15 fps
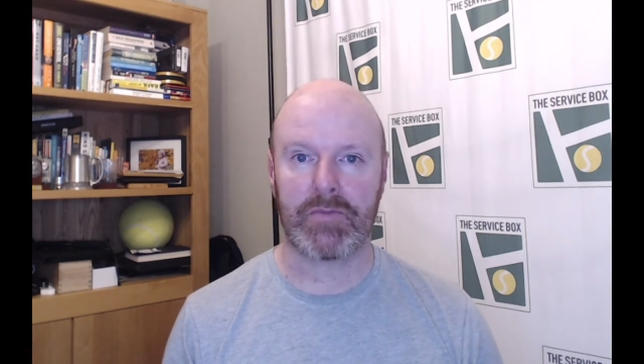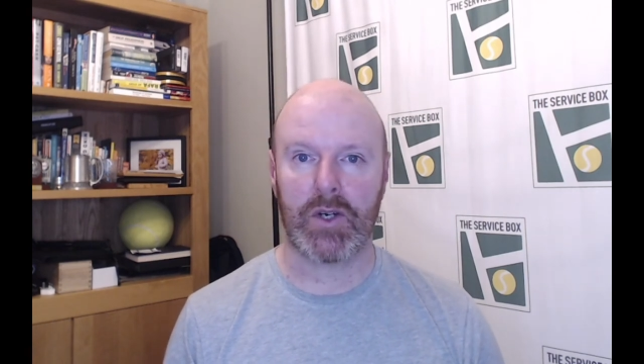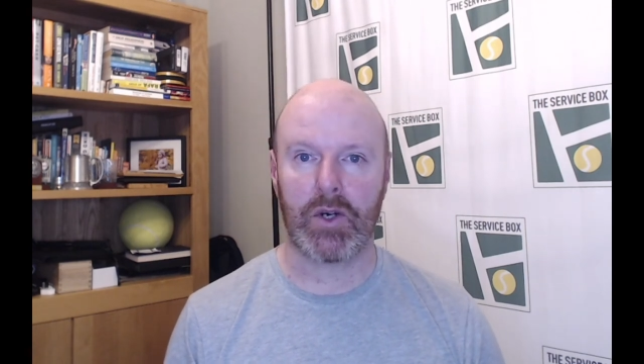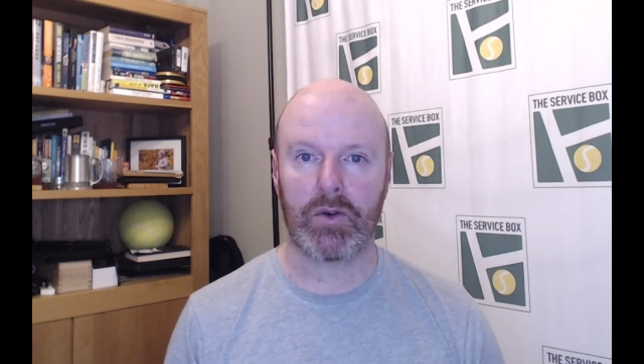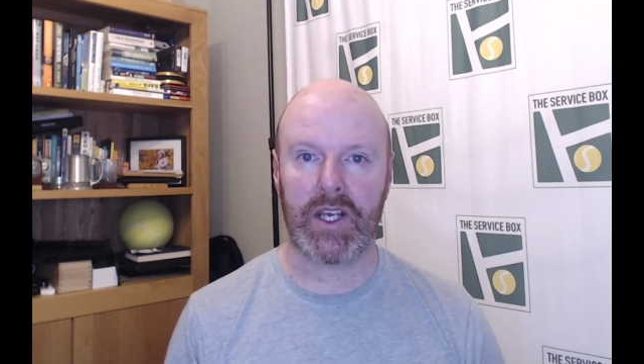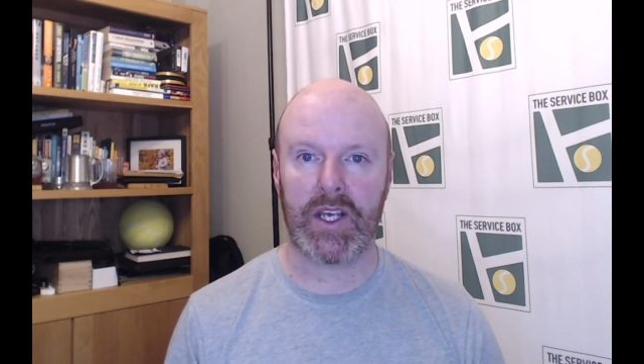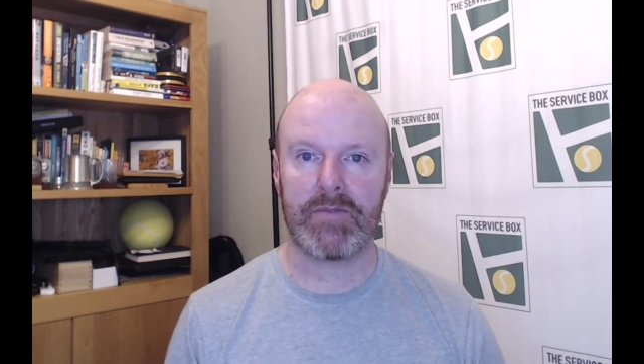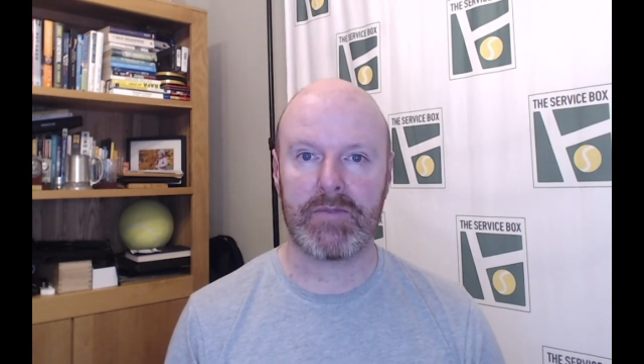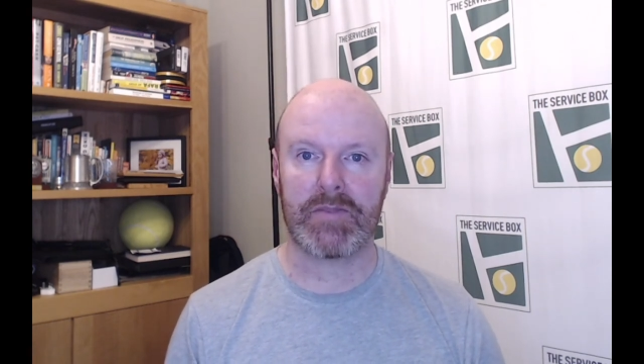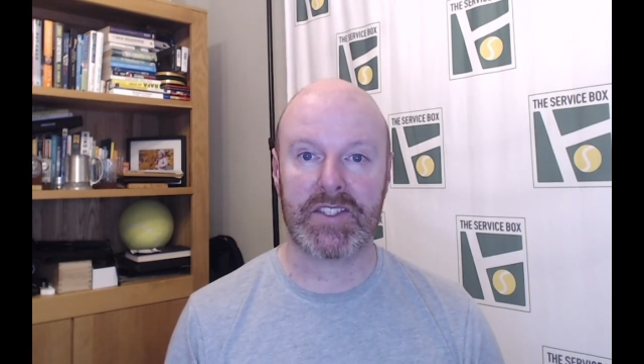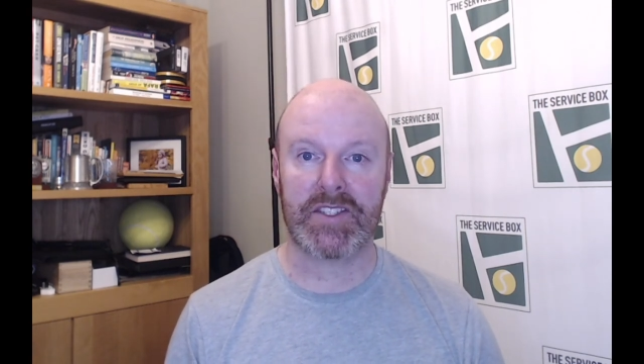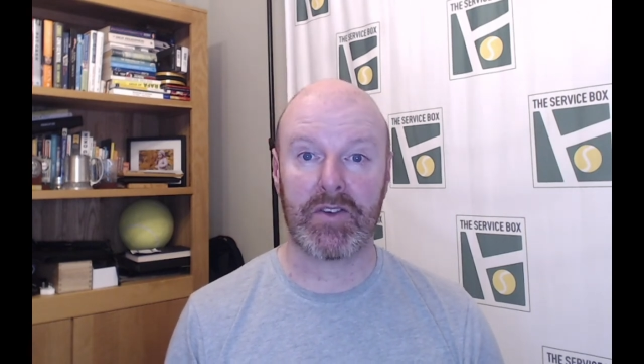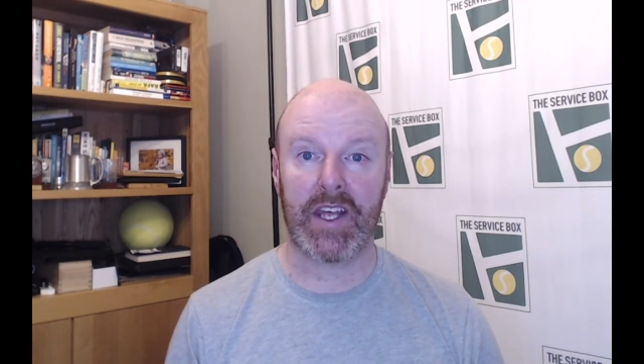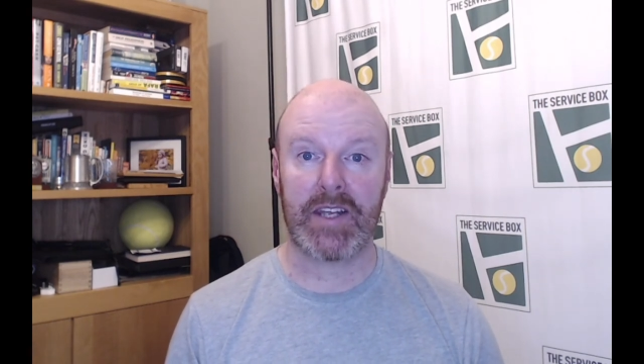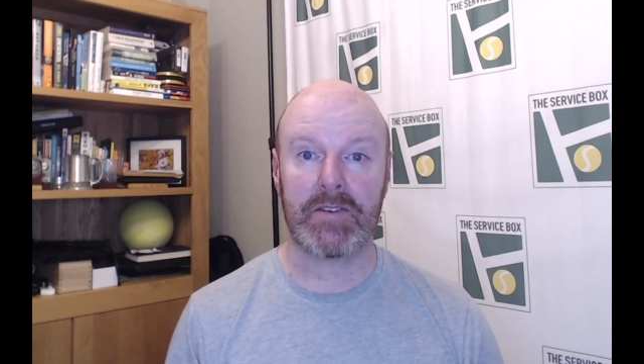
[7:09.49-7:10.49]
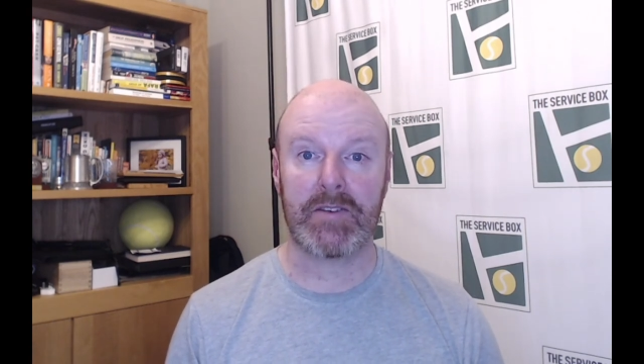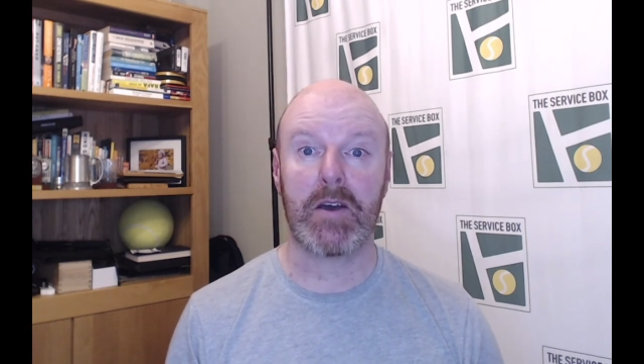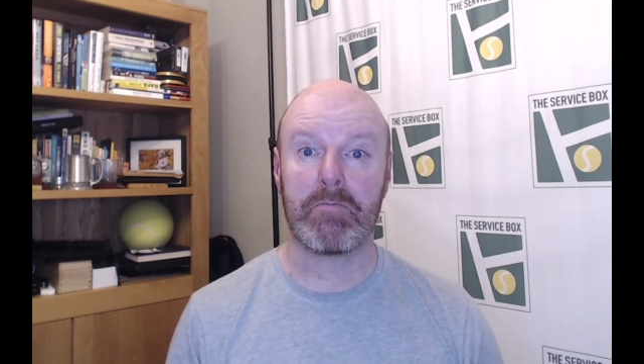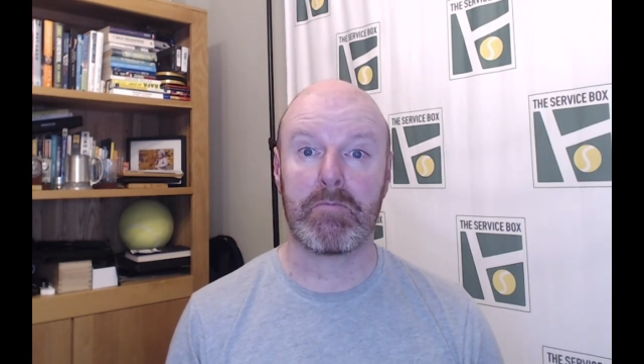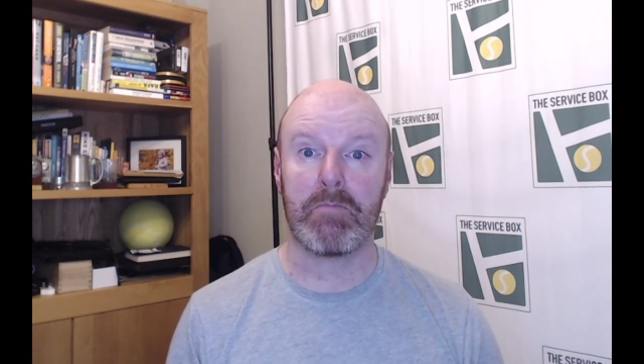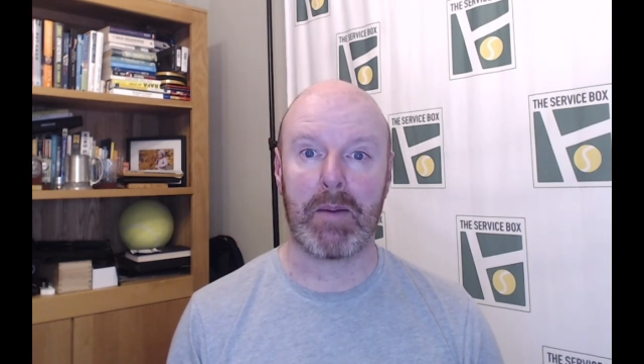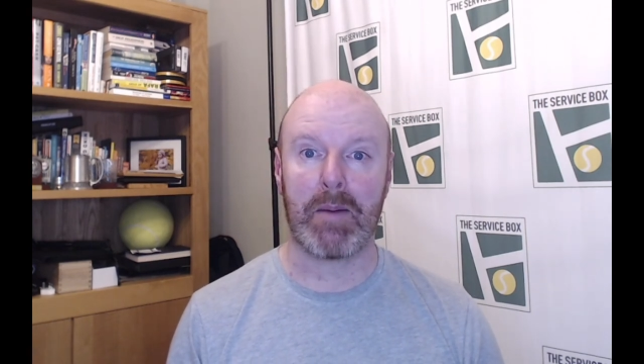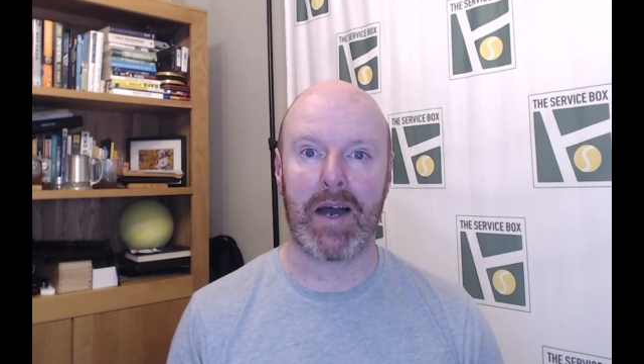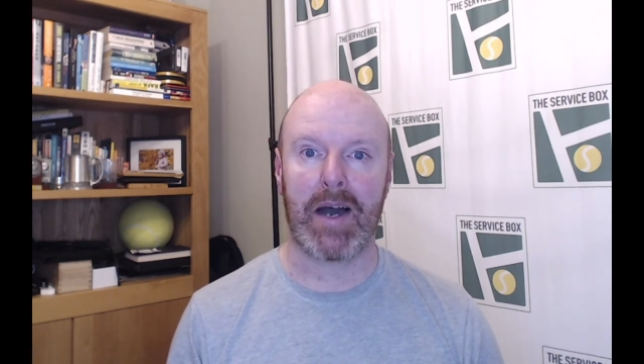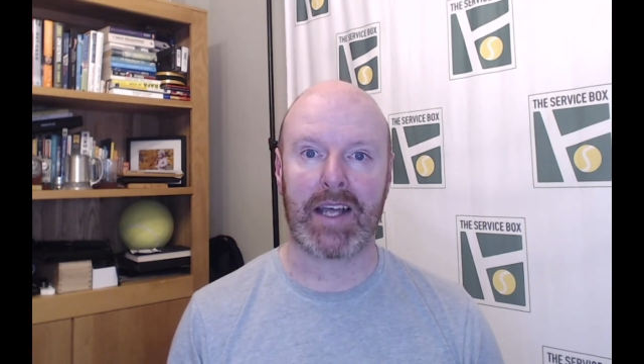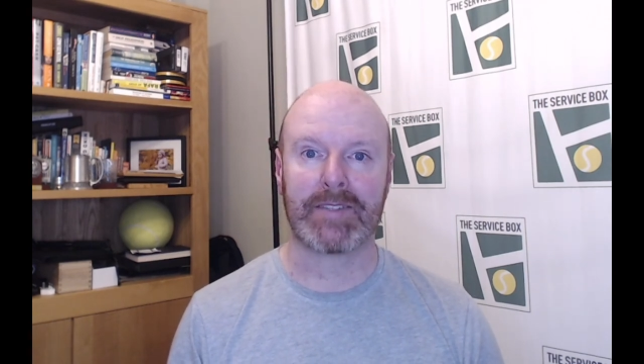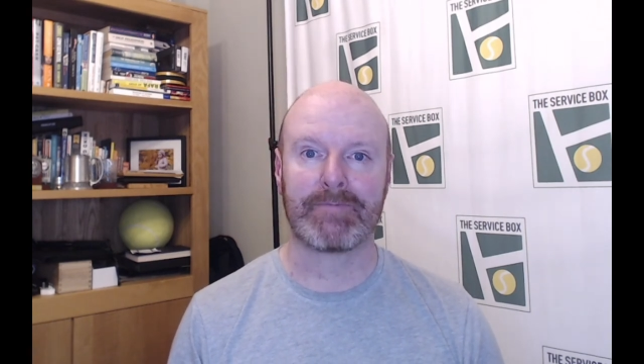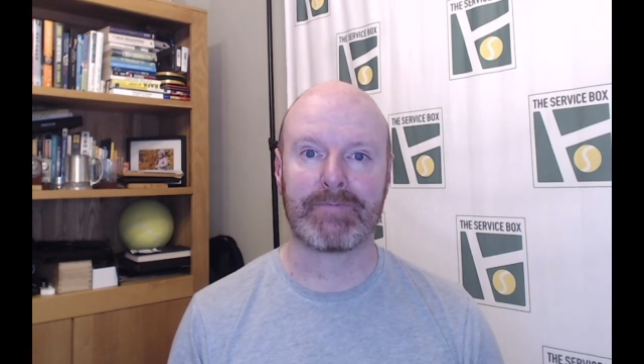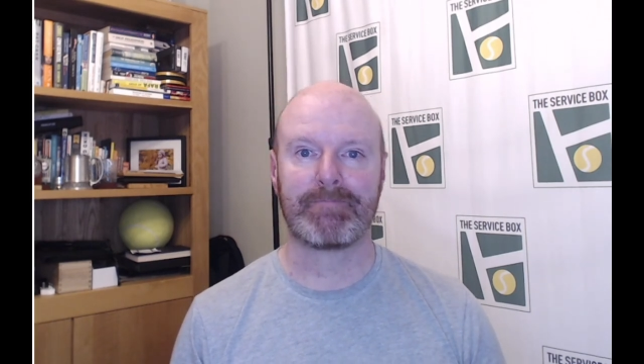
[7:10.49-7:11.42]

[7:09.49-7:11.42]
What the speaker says: Okay, until then, bye-bye.